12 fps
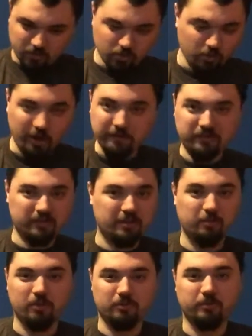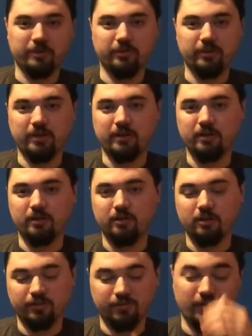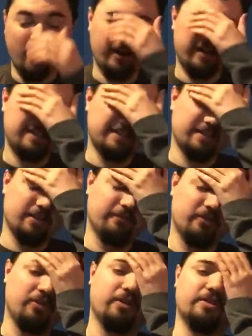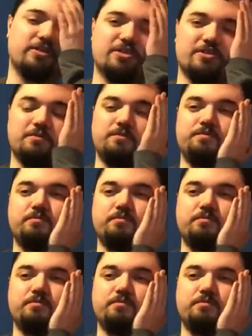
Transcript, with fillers: who obviously he worked with uh, on Signs and The Village.